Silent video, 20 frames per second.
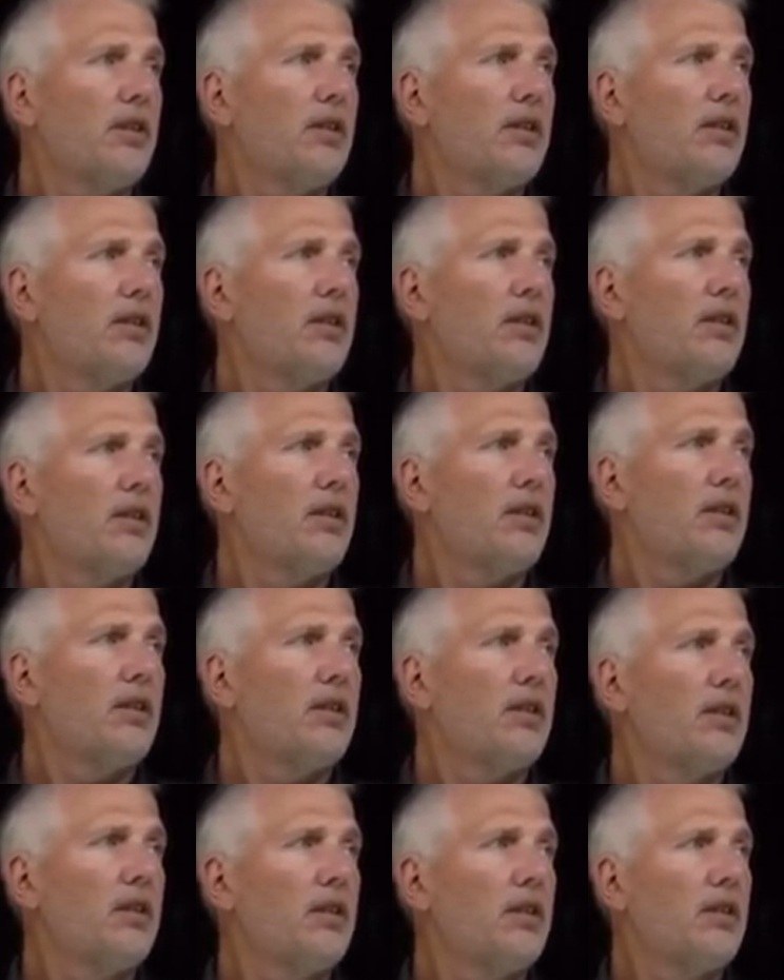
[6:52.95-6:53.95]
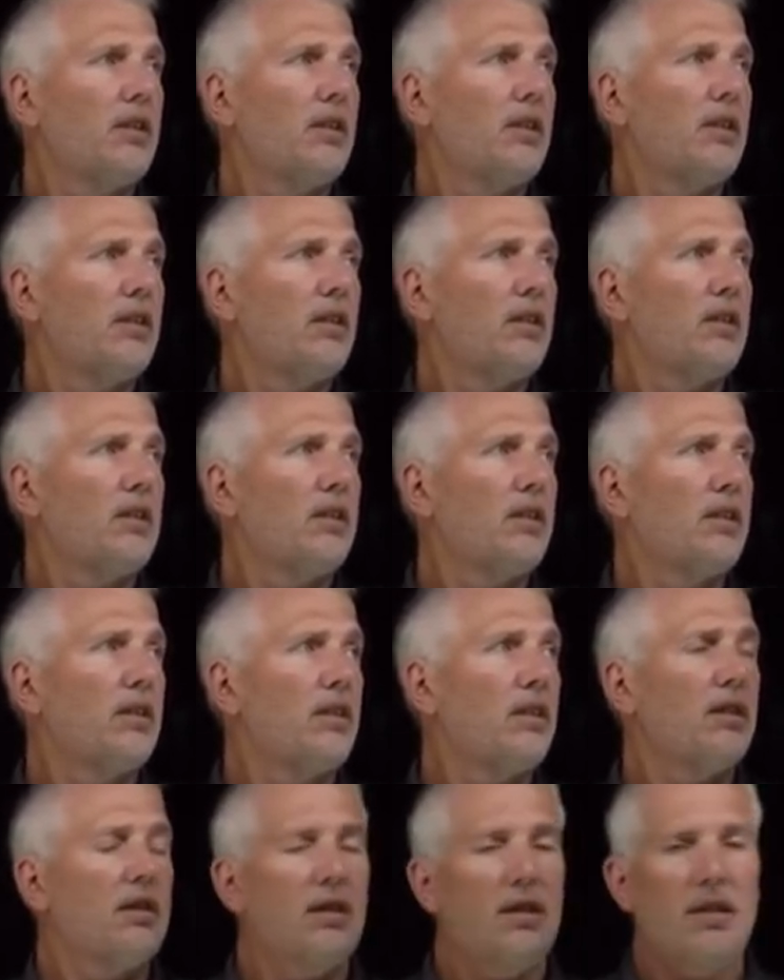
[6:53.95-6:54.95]

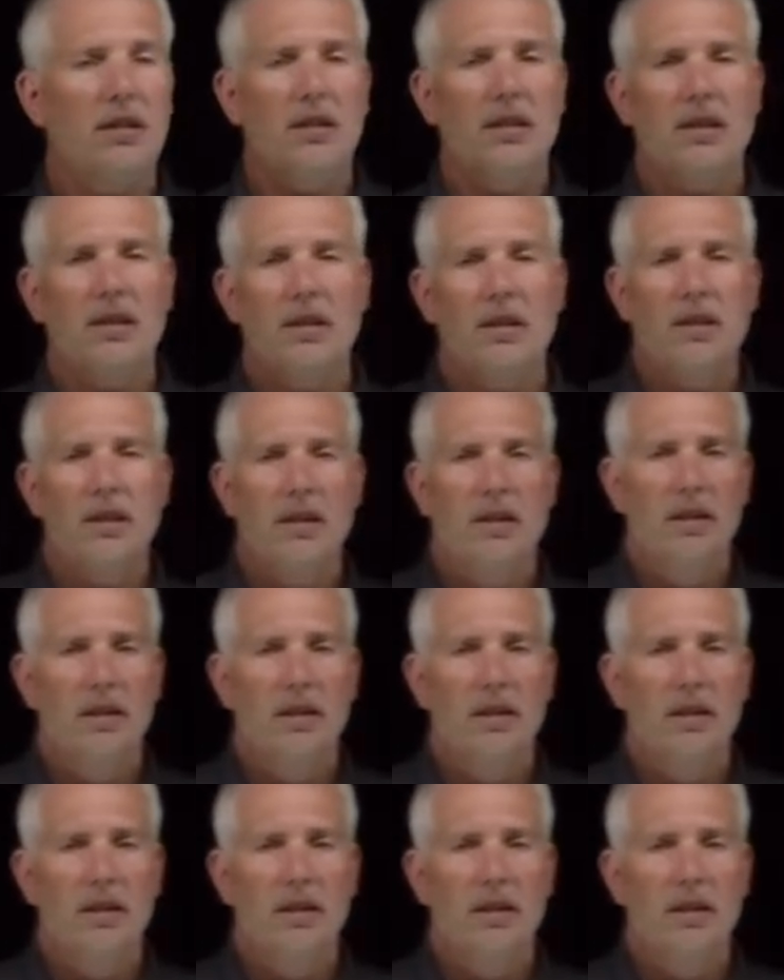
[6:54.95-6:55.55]
Nothing is said.